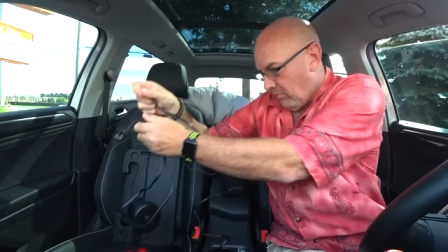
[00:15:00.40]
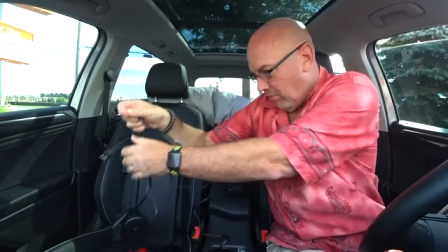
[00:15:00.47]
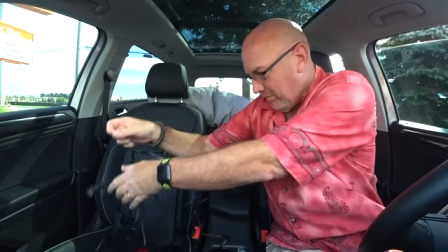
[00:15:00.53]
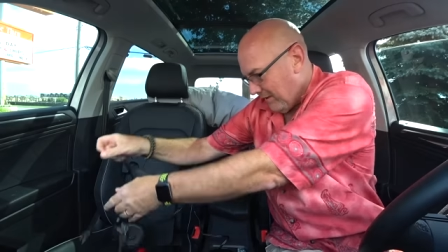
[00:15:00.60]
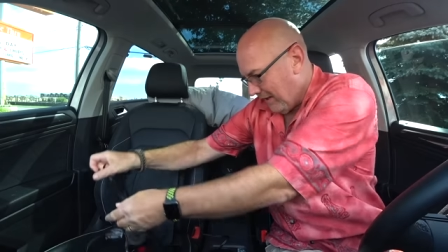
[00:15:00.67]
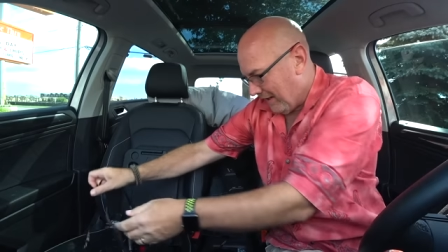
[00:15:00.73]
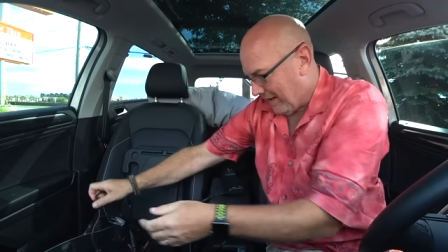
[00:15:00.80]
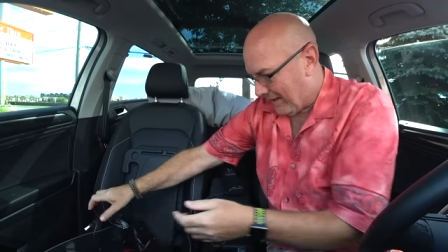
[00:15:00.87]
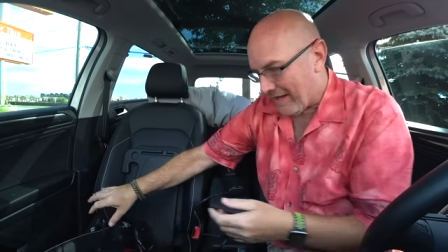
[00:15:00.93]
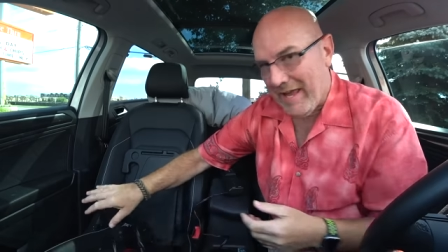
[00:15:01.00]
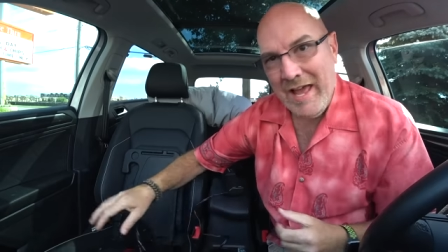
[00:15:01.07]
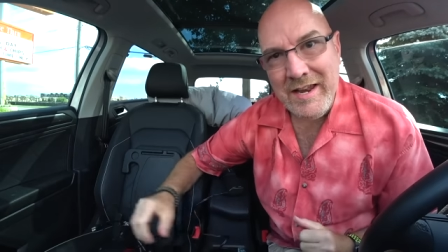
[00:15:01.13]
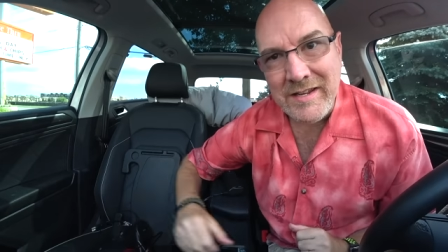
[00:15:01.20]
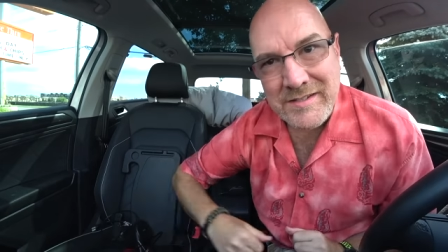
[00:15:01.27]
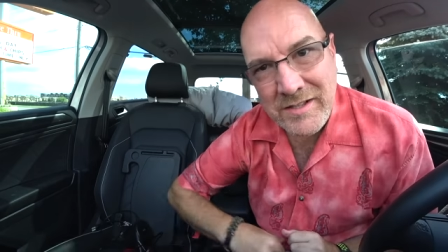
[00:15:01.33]
Won't need it
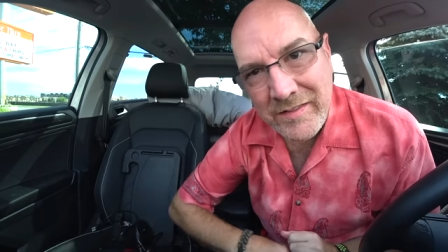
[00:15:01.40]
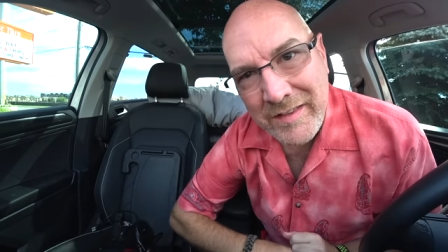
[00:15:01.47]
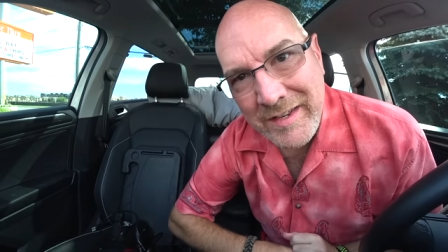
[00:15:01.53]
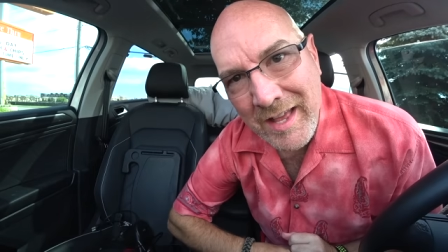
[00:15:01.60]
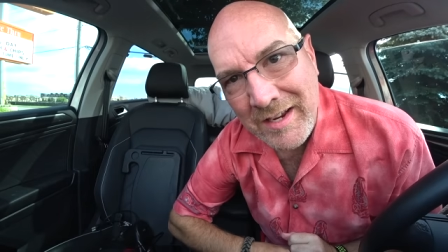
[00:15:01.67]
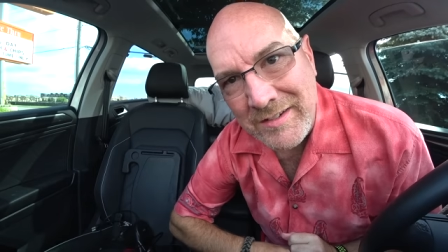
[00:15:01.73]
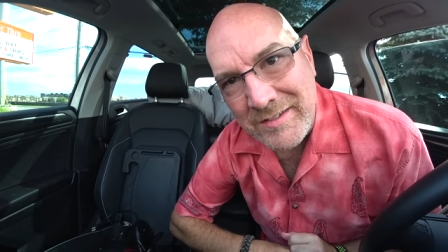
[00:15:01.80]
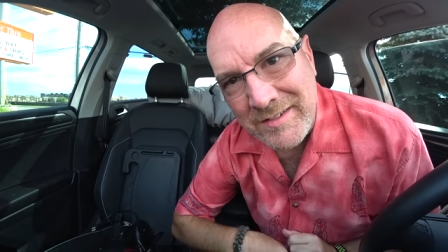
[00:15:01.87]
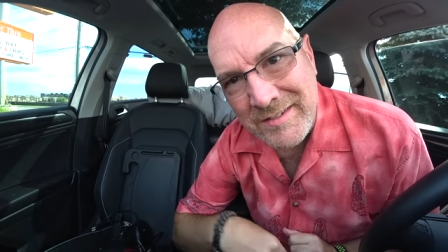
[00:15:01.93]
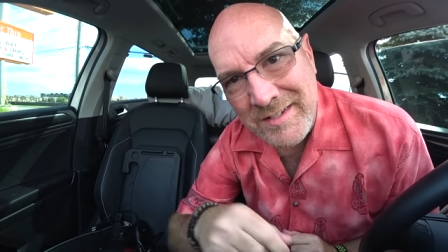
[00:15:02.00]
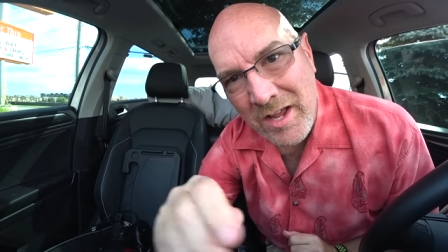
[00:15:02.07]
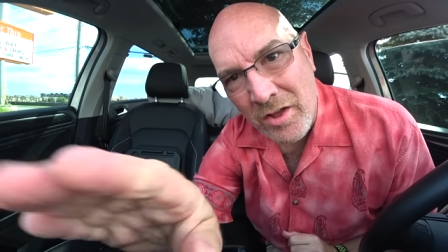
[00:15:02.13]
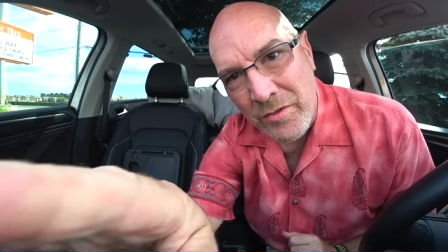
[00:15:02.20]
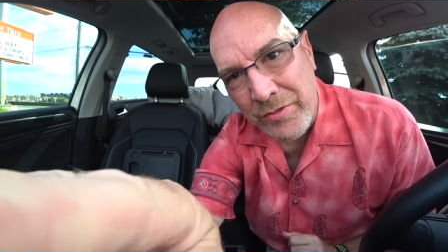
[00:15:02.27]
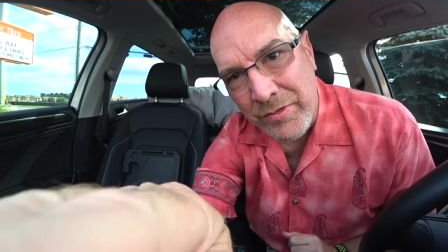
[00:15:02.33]
again until the next
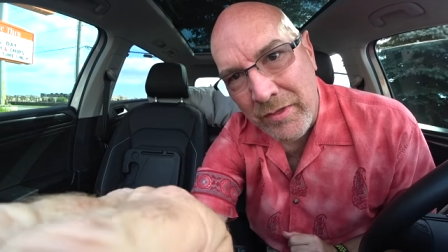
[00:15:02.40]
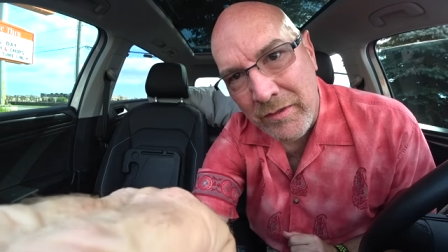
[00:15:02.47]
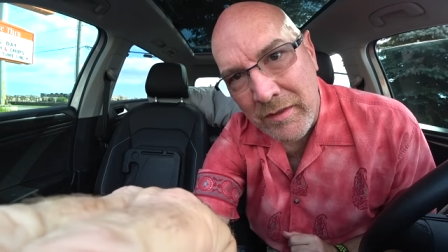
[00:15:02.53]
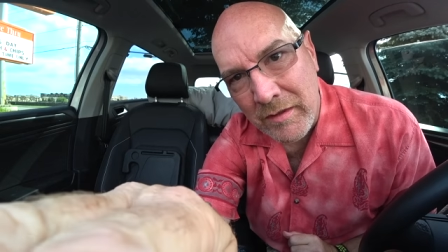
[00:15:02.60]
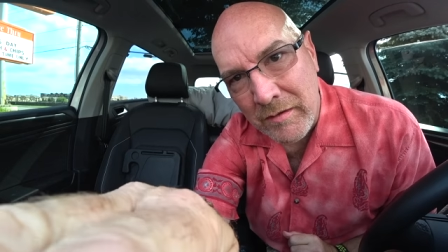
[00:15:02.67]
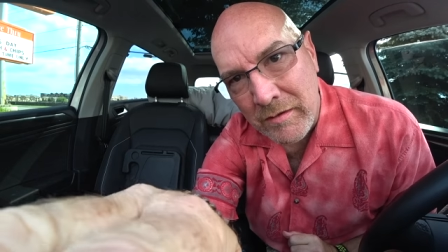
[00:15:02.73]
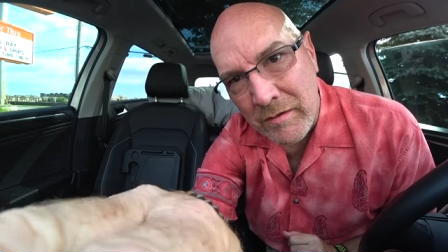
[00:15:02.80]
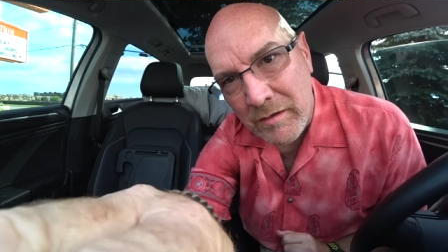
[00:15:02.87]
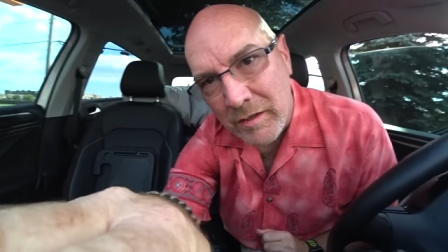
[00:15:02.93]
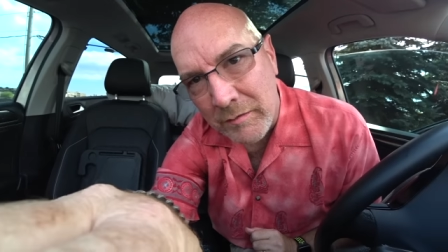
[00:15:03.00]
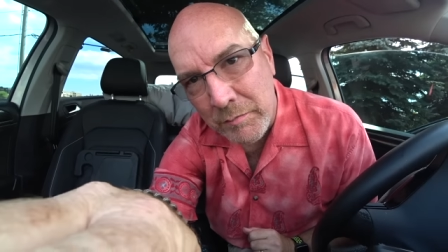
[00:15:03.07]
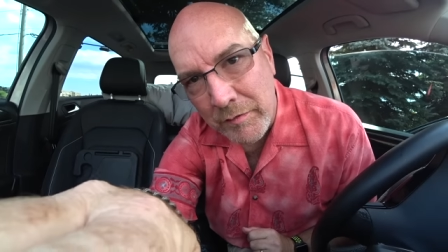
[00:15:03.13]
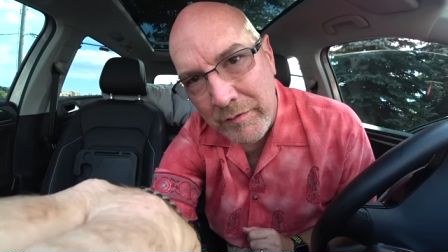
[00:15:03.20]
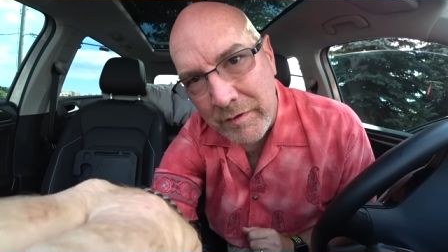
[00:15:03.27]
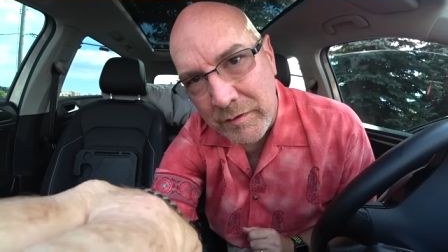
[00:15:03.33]
stealth. Let's
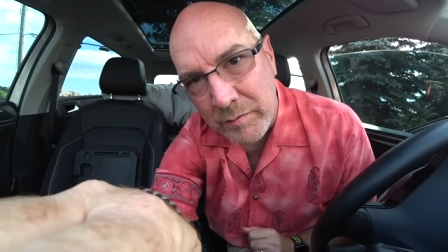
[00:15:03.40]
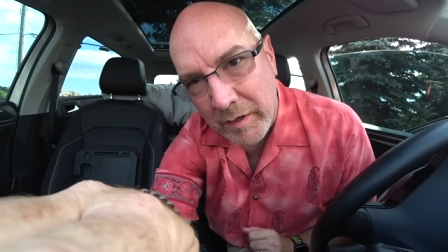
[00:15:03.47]
move this